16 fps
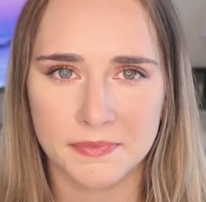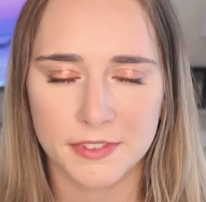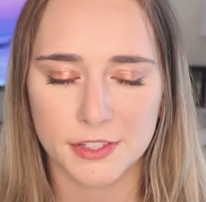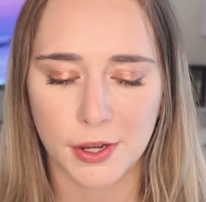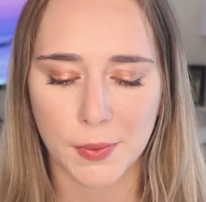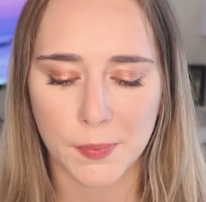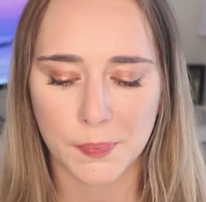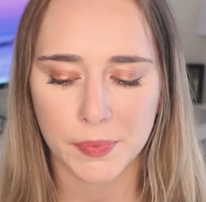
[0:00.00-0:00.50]

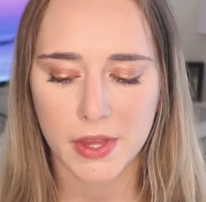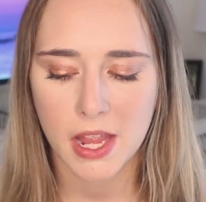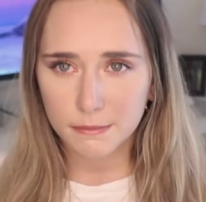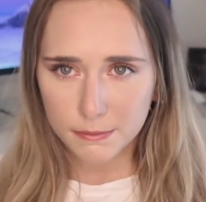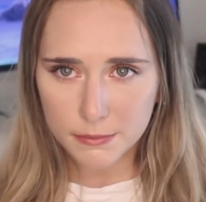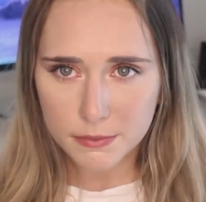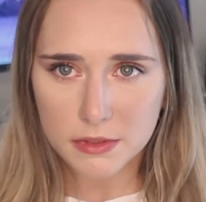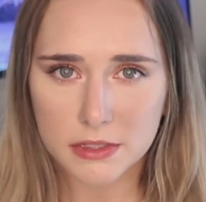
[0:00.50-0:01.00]
So
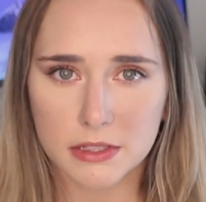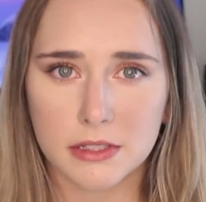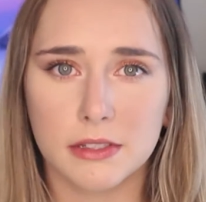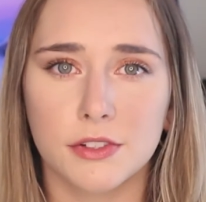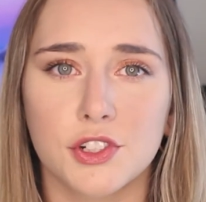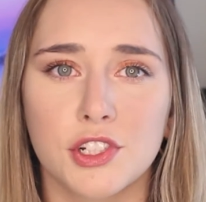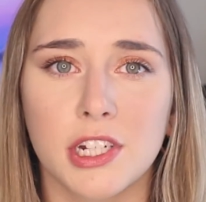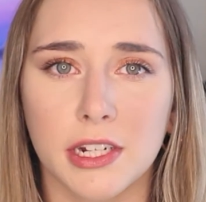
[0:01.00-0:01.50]
this
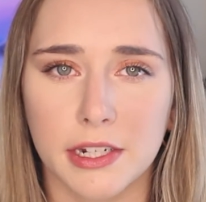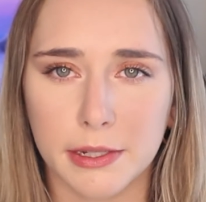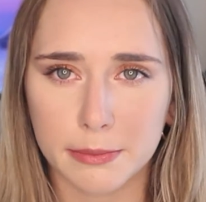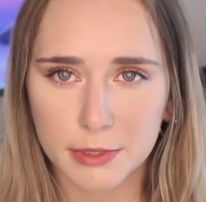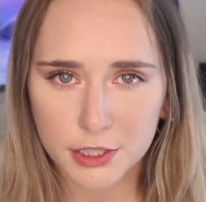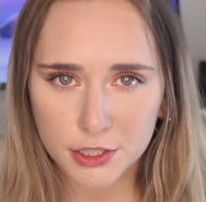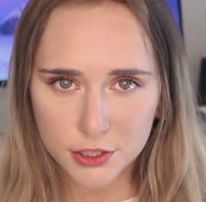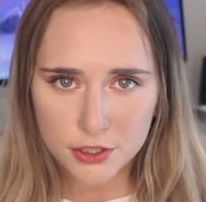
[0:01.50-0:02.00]
chair
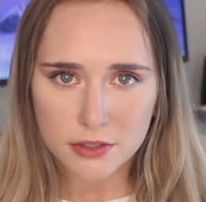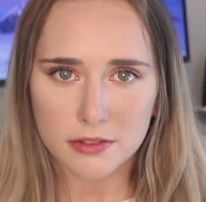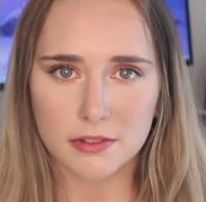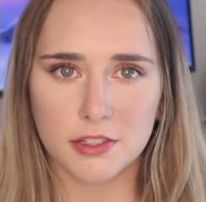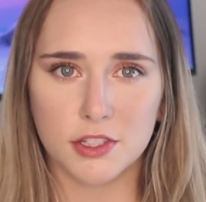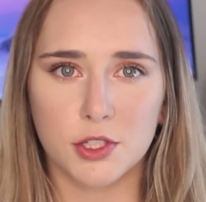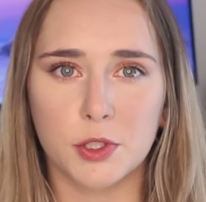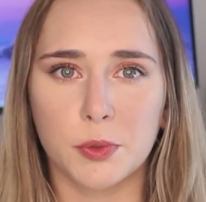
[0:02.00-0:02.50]
keeps
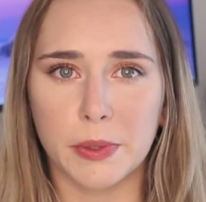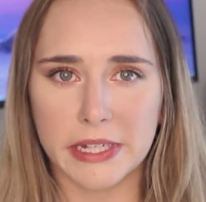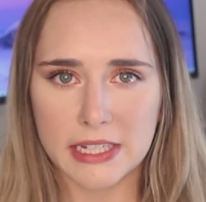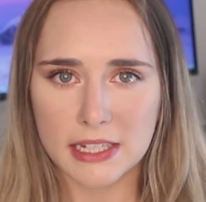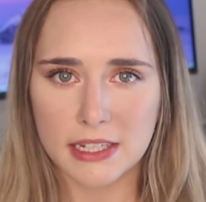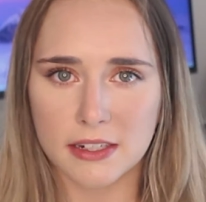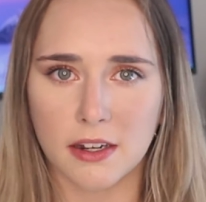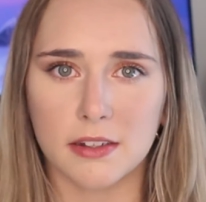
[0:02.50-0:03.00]

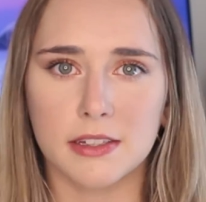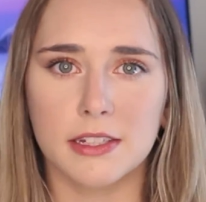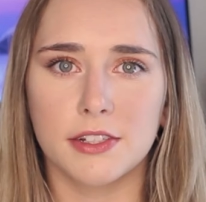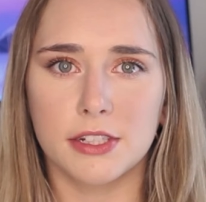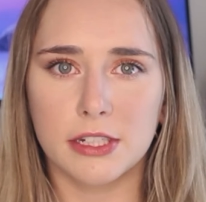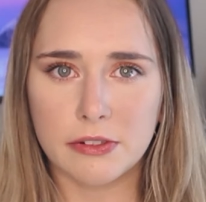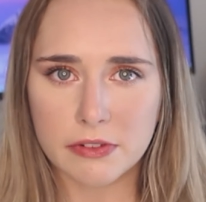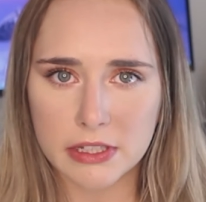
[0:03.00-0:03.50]
squeaking, not that
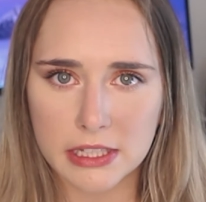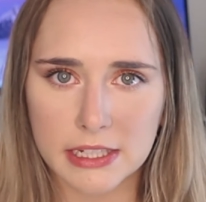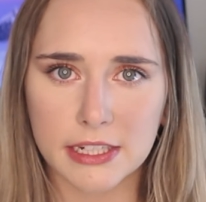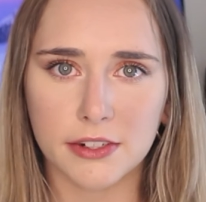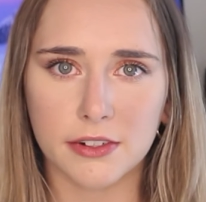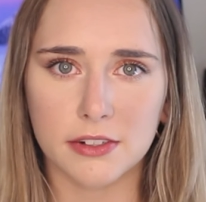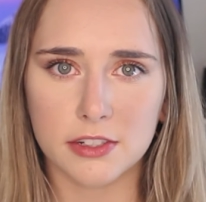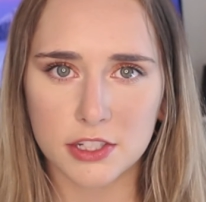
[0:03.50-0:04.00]
you can really
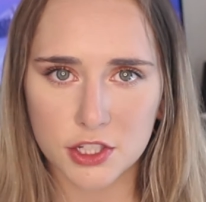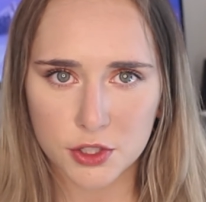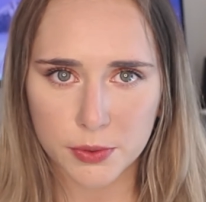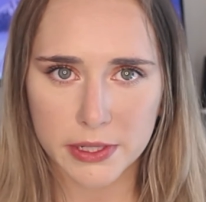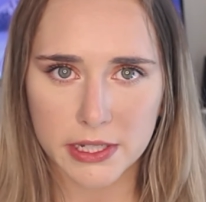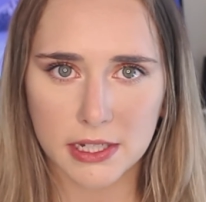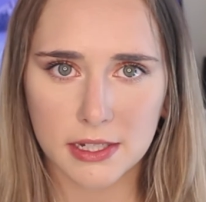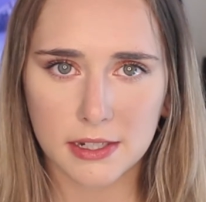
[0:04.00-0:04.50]
hear it
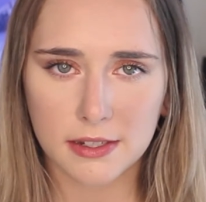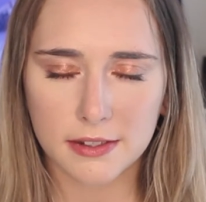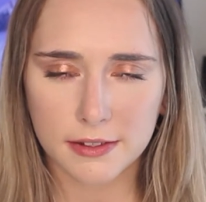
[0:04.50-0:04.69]
squeak.